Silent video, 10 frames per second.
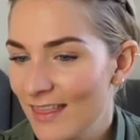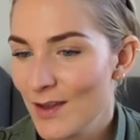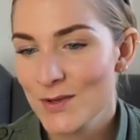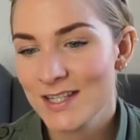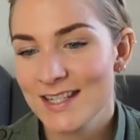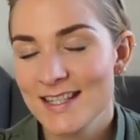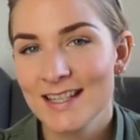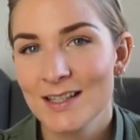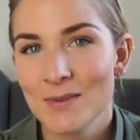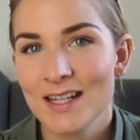Yeah, that was just
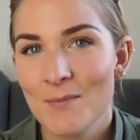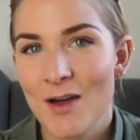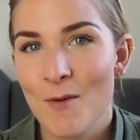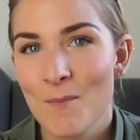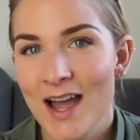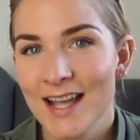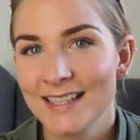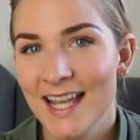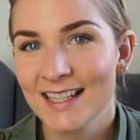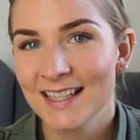a little bit about my
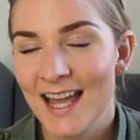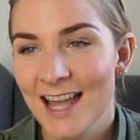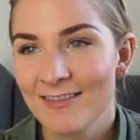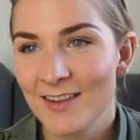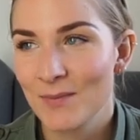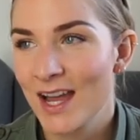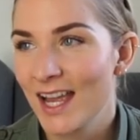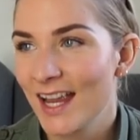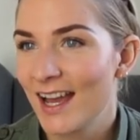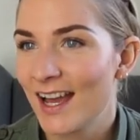daily life and
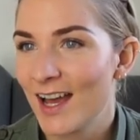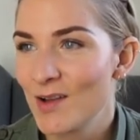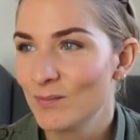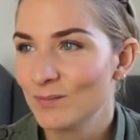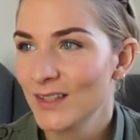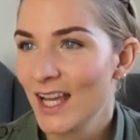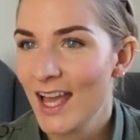my um,